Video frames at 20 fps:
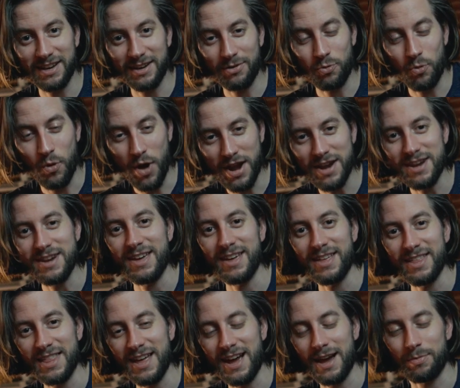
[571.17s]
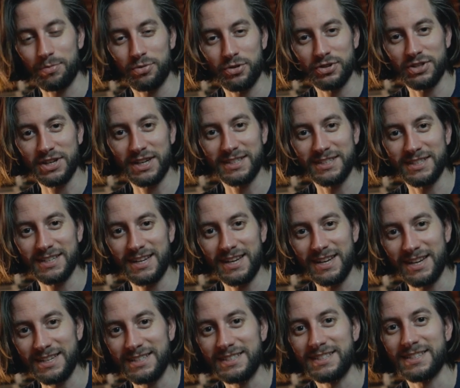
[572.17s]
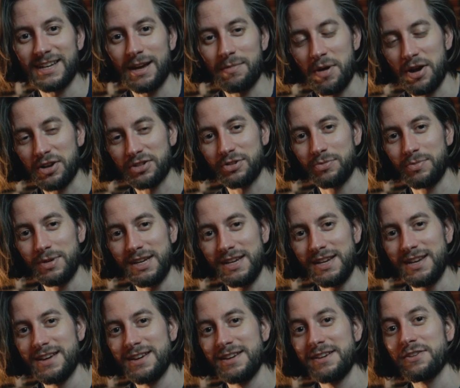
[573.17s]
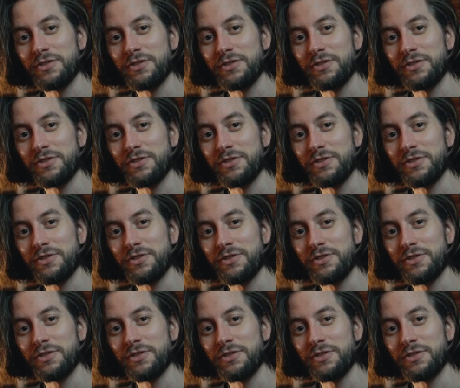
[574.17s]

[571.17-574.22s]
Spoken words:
when that project is about to be